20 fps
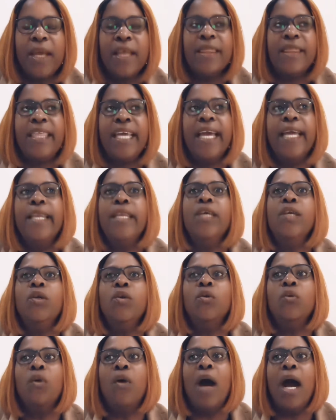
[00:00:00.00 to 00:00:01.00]
Then
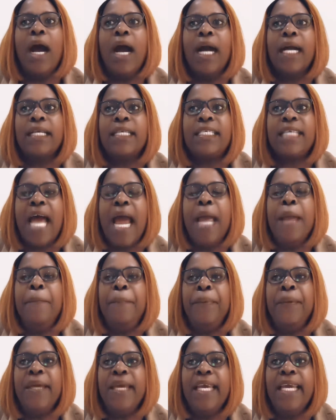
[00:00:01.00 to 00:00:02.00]
you
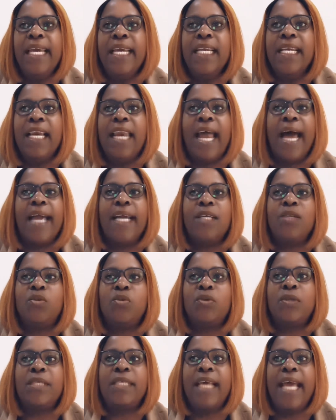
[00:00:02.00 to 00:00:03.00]
type in, like,
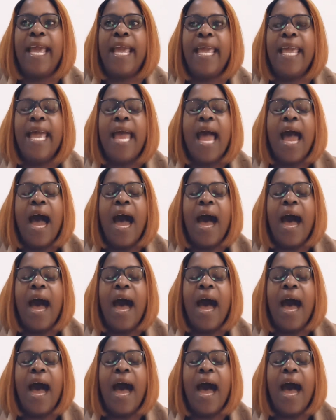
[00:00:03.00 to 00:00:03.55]
to say,